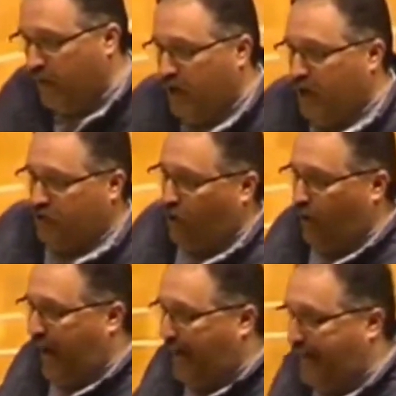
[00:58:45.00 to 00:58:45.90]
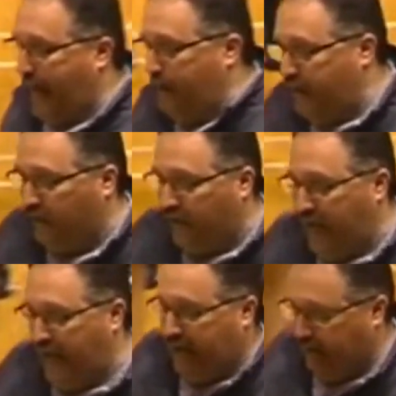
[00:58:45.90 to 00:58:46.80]
So when I came in the
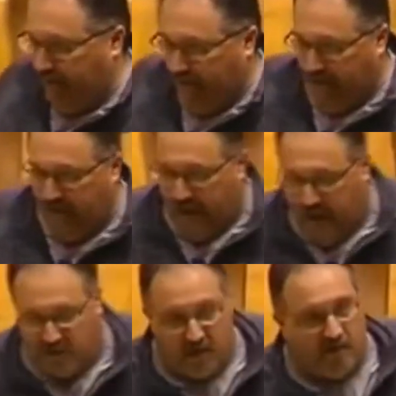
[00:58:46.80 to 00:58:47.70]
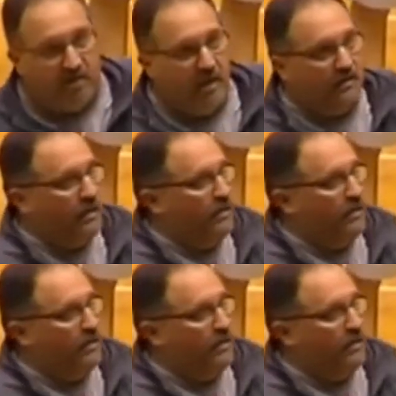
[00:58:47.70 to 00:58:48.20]
league as an assistant to